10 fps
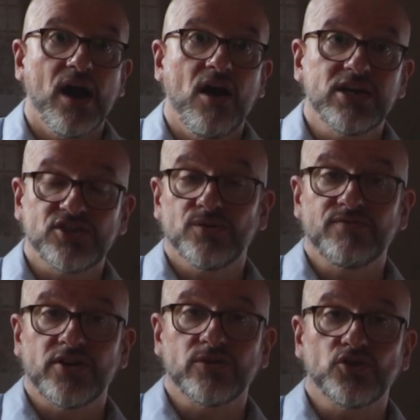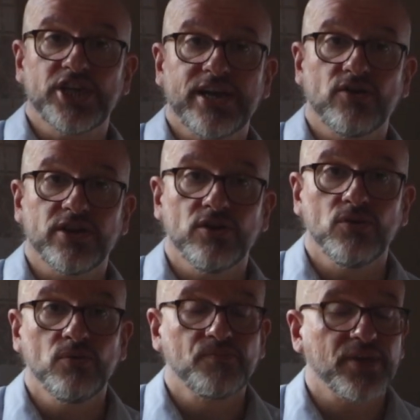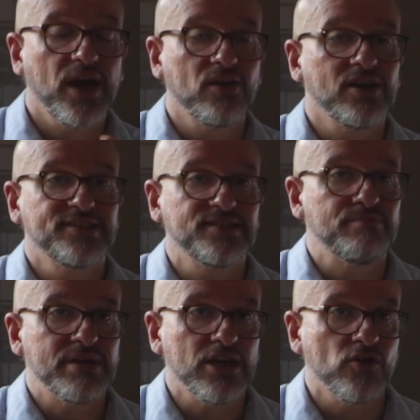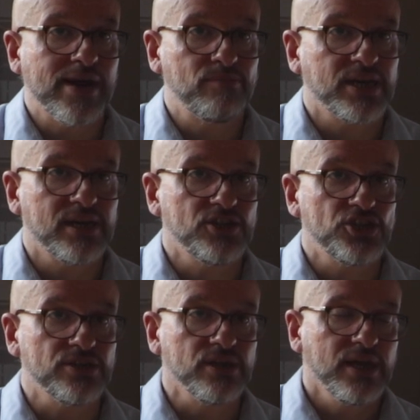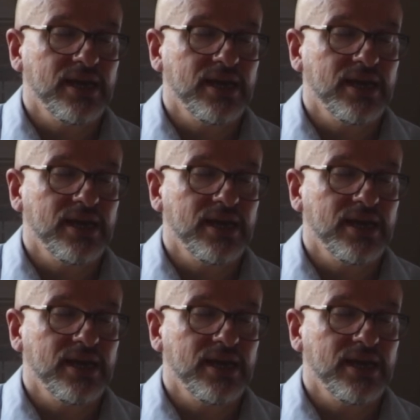I do a final check on it all and I submit your application.